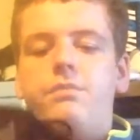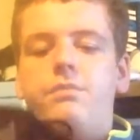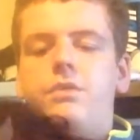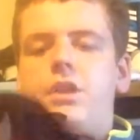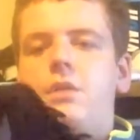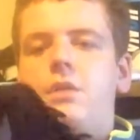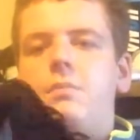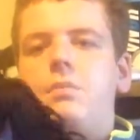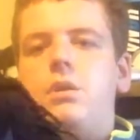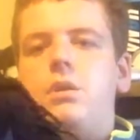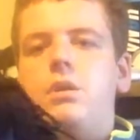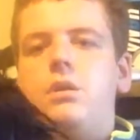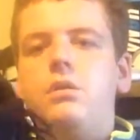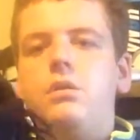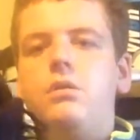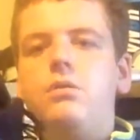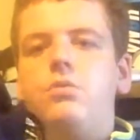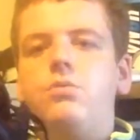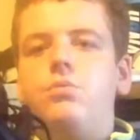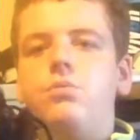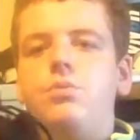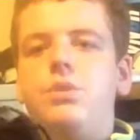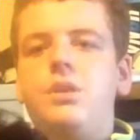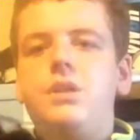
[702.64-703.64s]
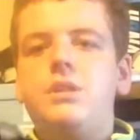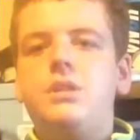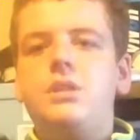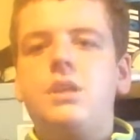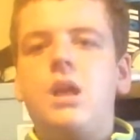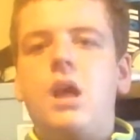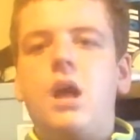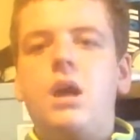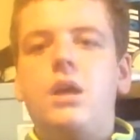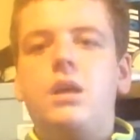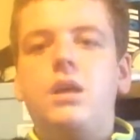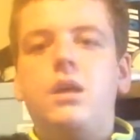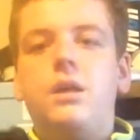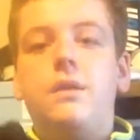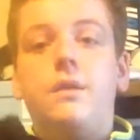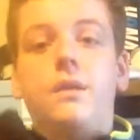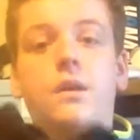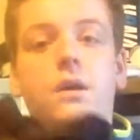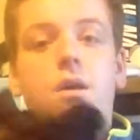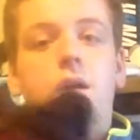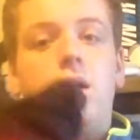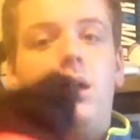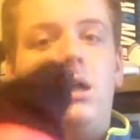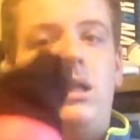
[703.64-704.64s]
They've been restocking
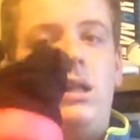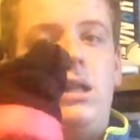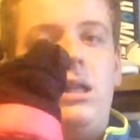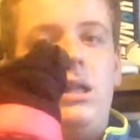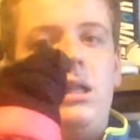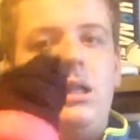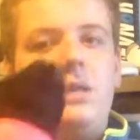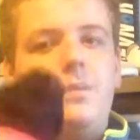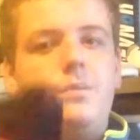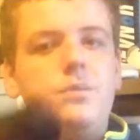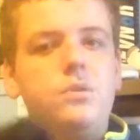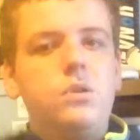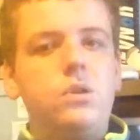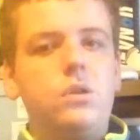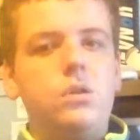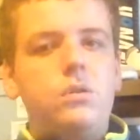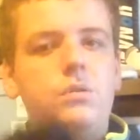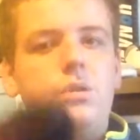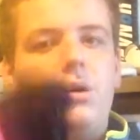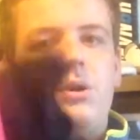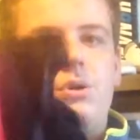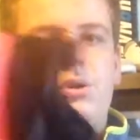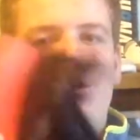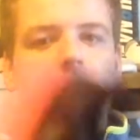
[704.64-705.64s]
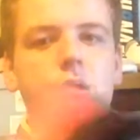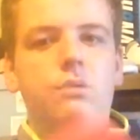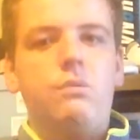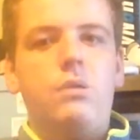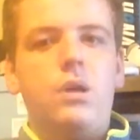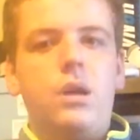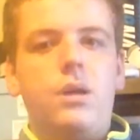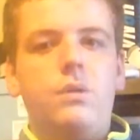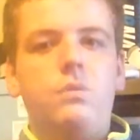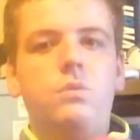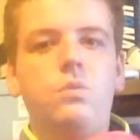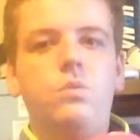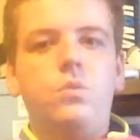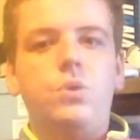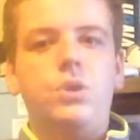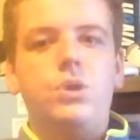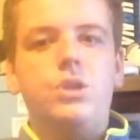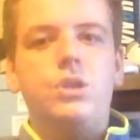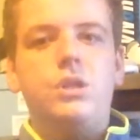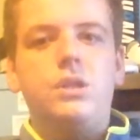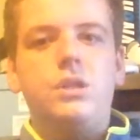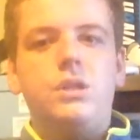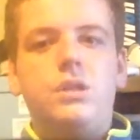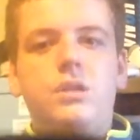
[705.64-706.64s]
the Calypso Roshe Run,
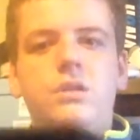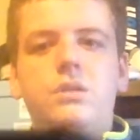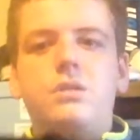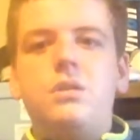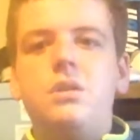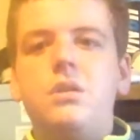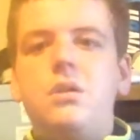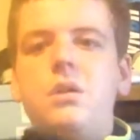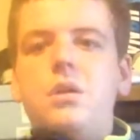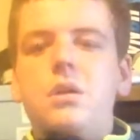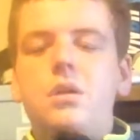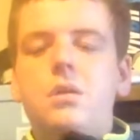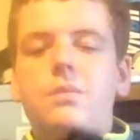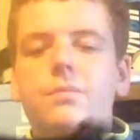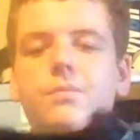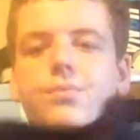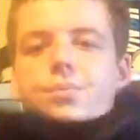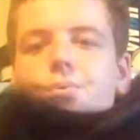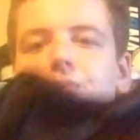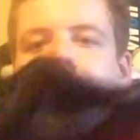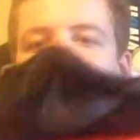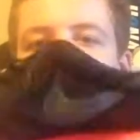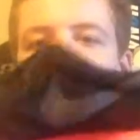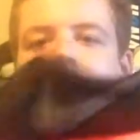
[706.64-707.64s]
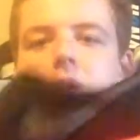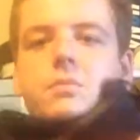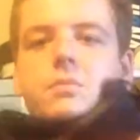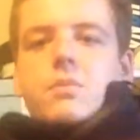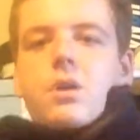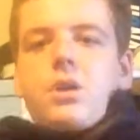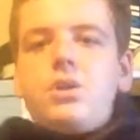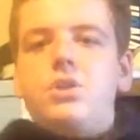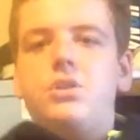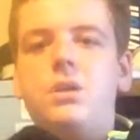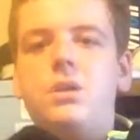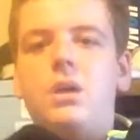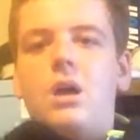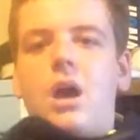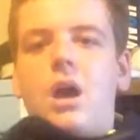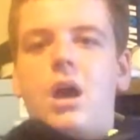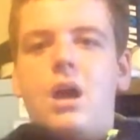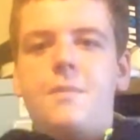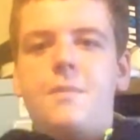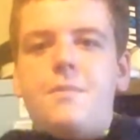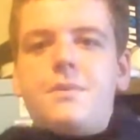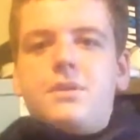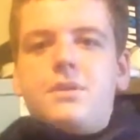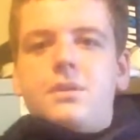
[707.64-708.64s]
which is pretty much the
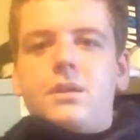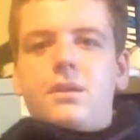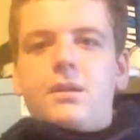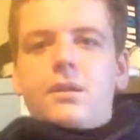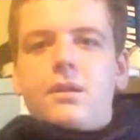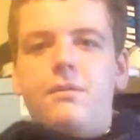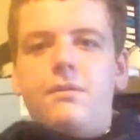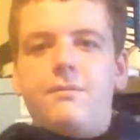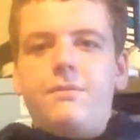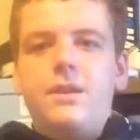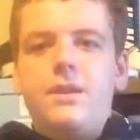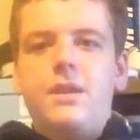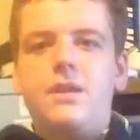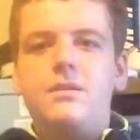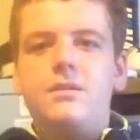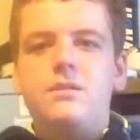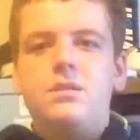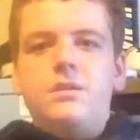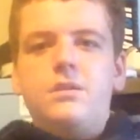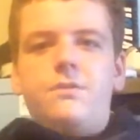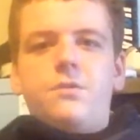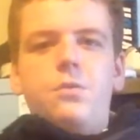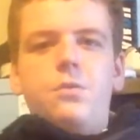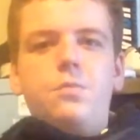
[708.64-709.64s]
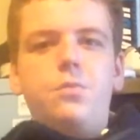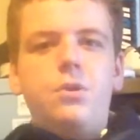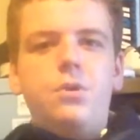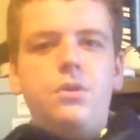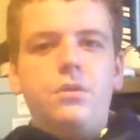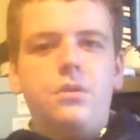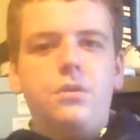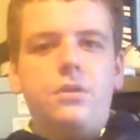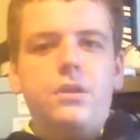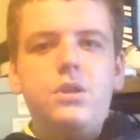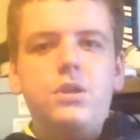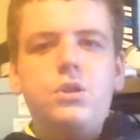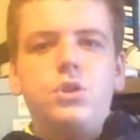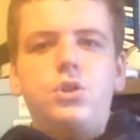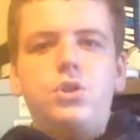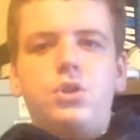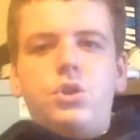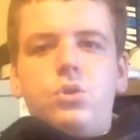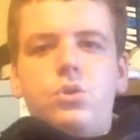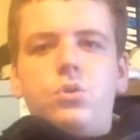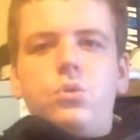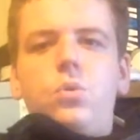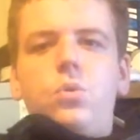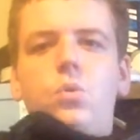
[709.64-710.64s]
opposite of this. If you put this
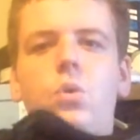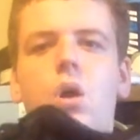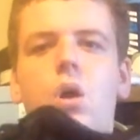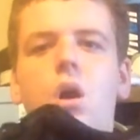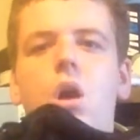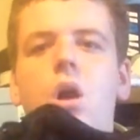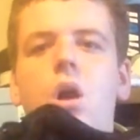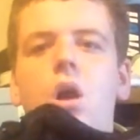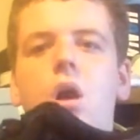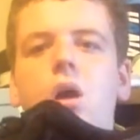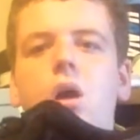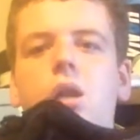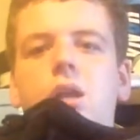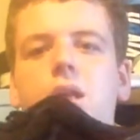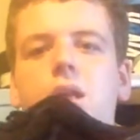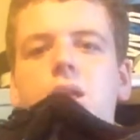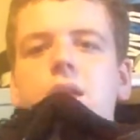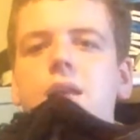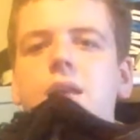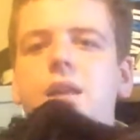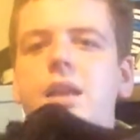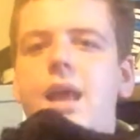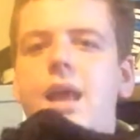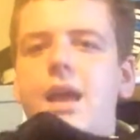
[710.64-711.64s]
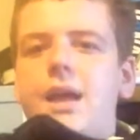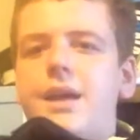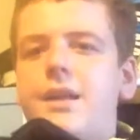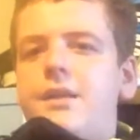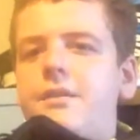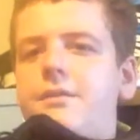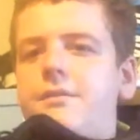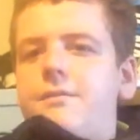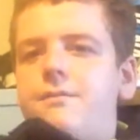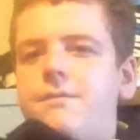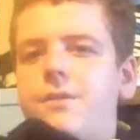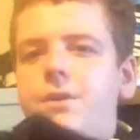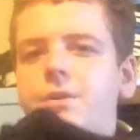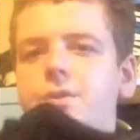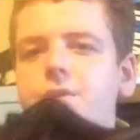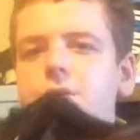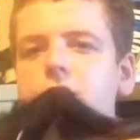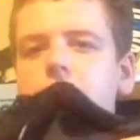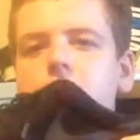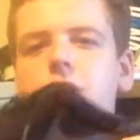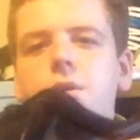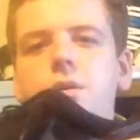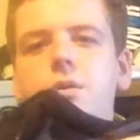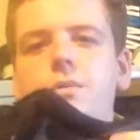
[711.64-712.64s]
shoe on a negative
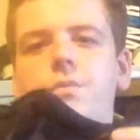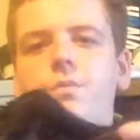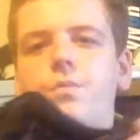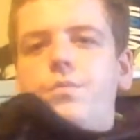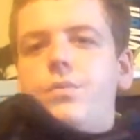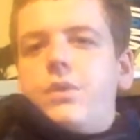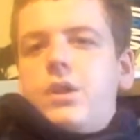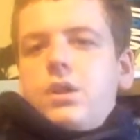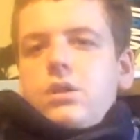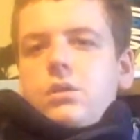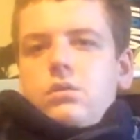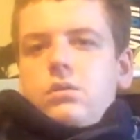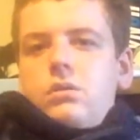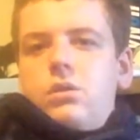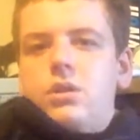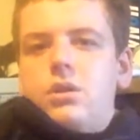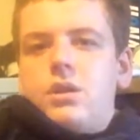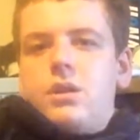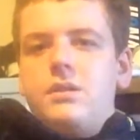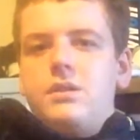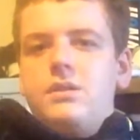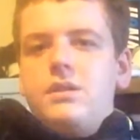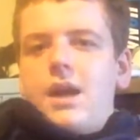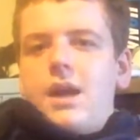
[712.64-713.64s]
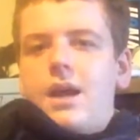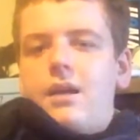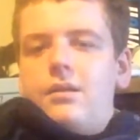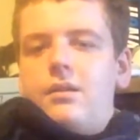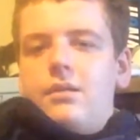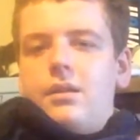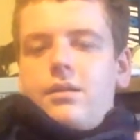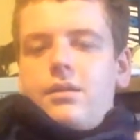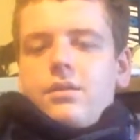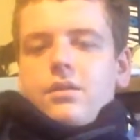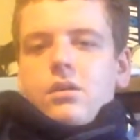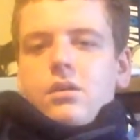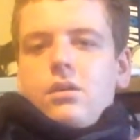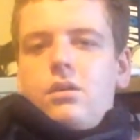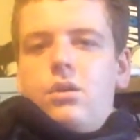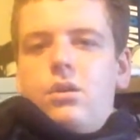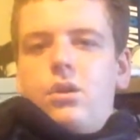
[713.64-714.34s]
filter, it'll look exactly like the